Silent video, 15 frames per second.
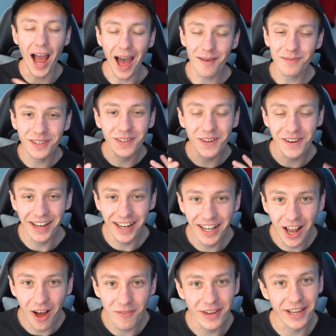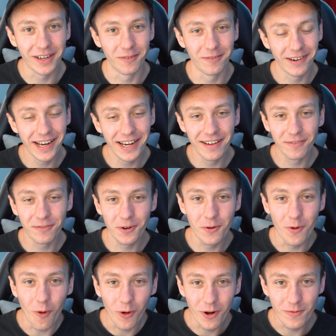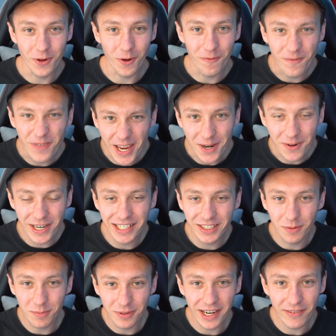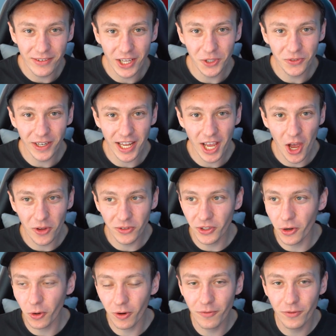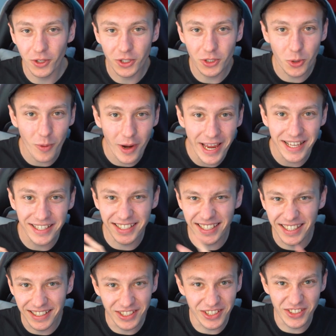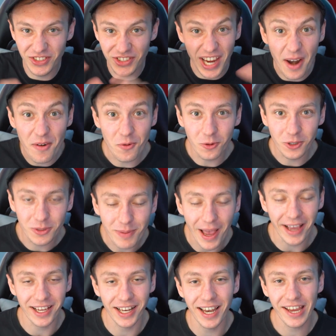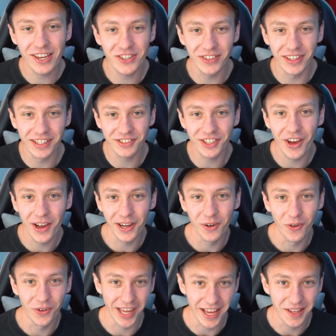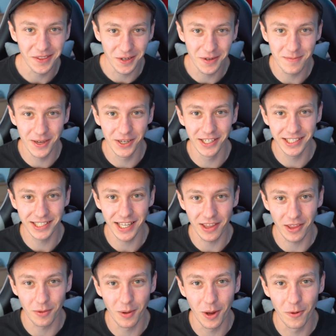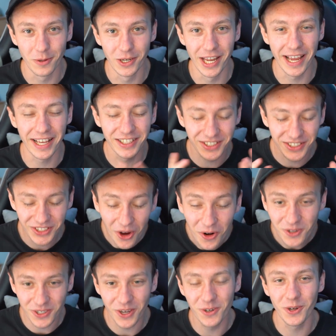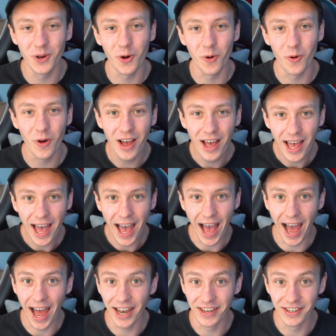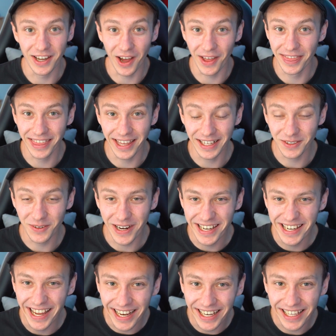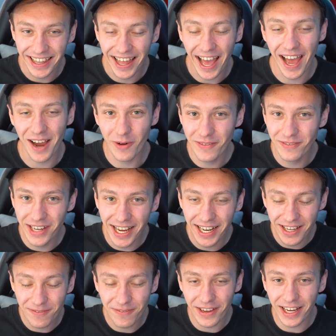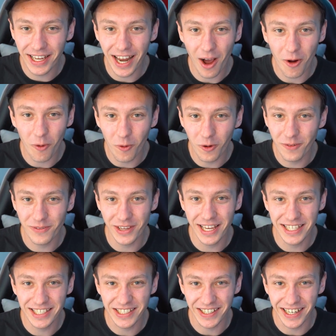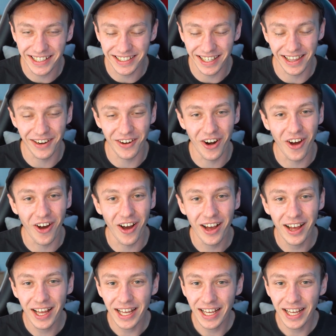absolutely loving reading through all of your theories on previous videos and all of the tweets and just general speculation that's going on in the community at the moment. It's so, so cool. And I think we're nearly there. We've nearly figured out all of the Easter eggs that there are